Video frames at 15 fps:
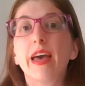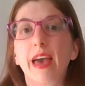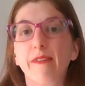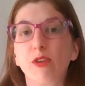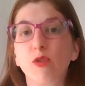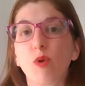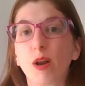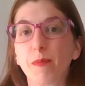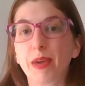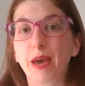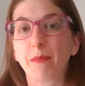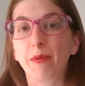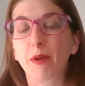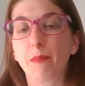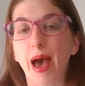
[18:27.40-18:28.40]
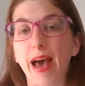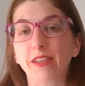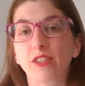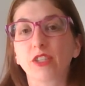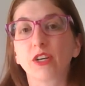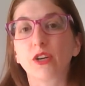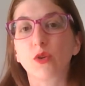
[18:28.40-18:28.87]
If you want to become an
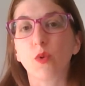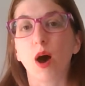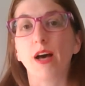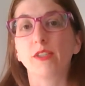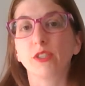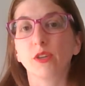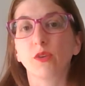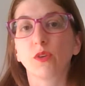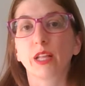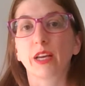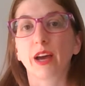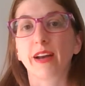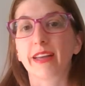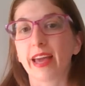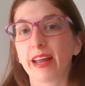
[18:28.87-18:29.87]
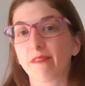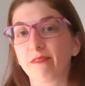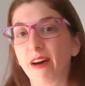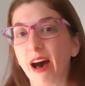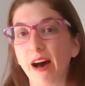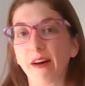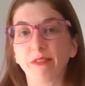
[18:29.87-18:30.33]
ambassador, you also click on get
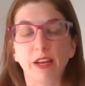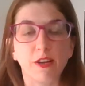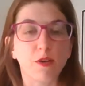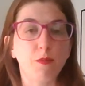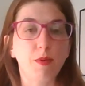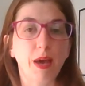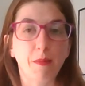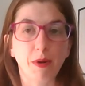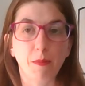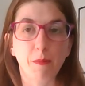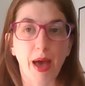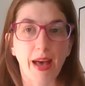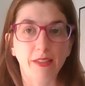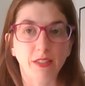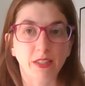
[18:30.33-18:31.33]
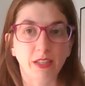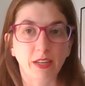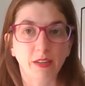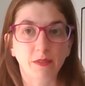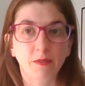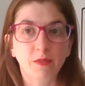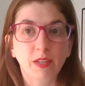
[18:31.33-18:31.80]
involved and you become an
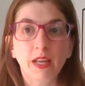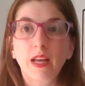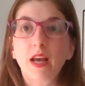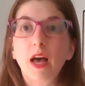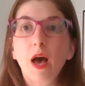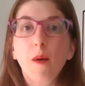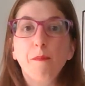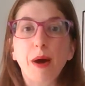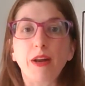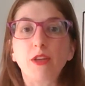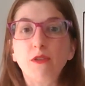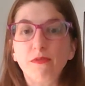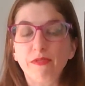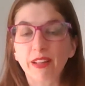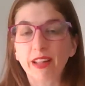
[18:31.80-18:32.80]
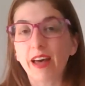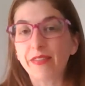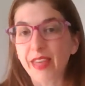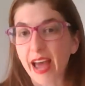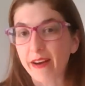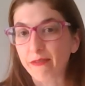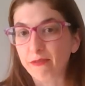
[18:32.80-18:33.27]
ambassador. But you fill out
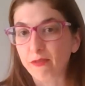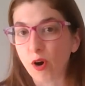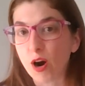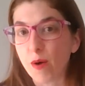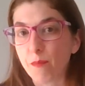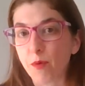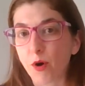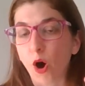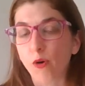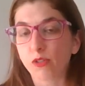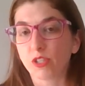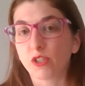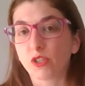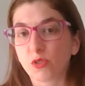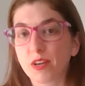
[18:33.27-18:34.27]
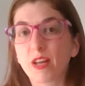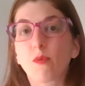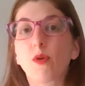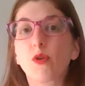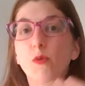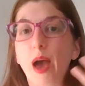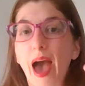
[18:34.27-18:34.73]
that form, host a screening,
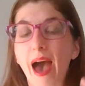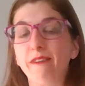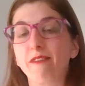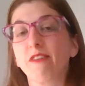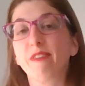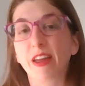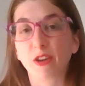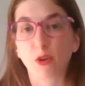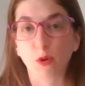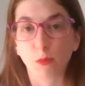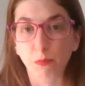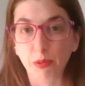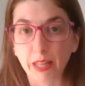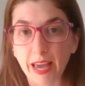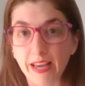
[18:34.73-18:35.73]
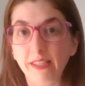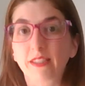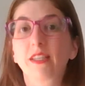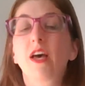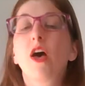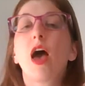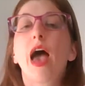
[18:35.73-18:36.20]
when you have a venue in
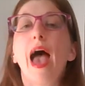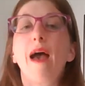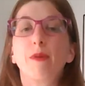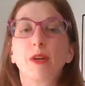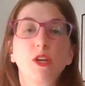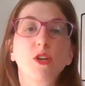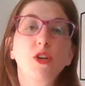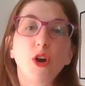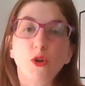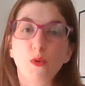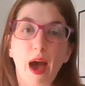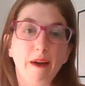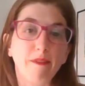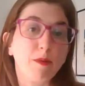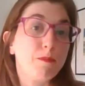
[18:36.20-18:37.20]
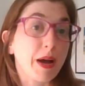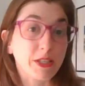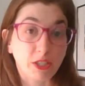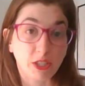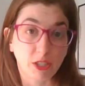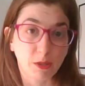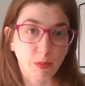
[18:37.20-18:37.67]
place and when you know you have a
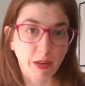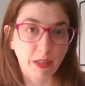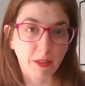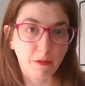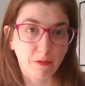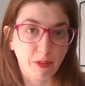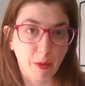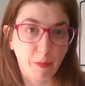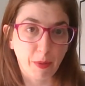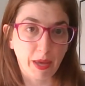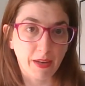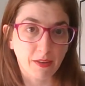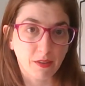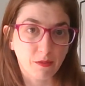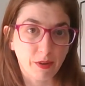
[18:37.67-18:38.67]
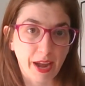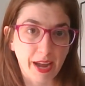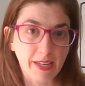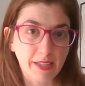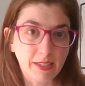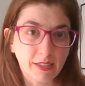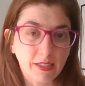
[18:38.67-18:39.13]
budget to bring the film in,
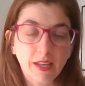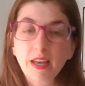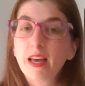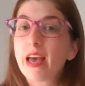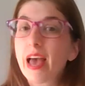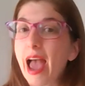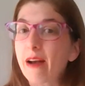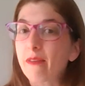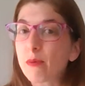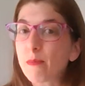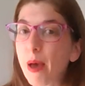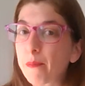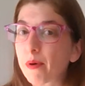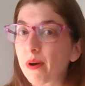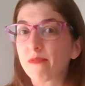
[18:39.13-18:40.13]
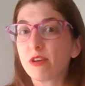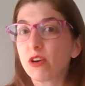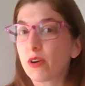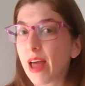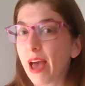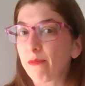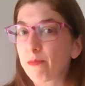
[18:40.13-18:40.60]
right? And remember, if you
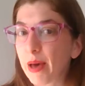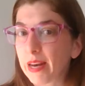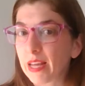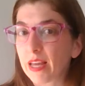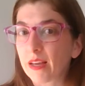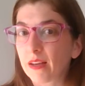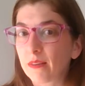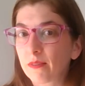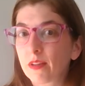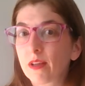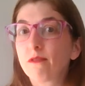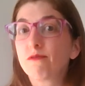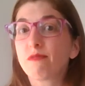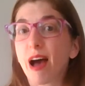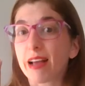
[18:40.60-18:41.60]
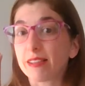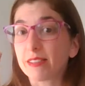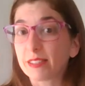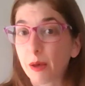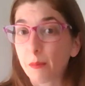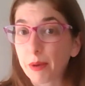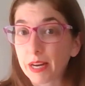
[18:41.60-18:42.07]
don't have money, find
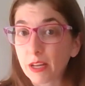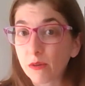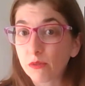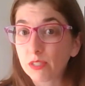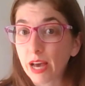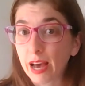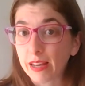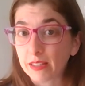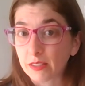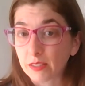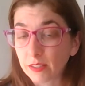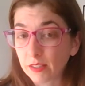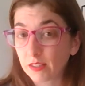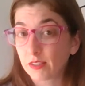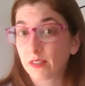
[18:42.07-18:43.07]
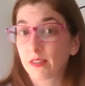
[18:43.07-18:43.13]
somebody who does.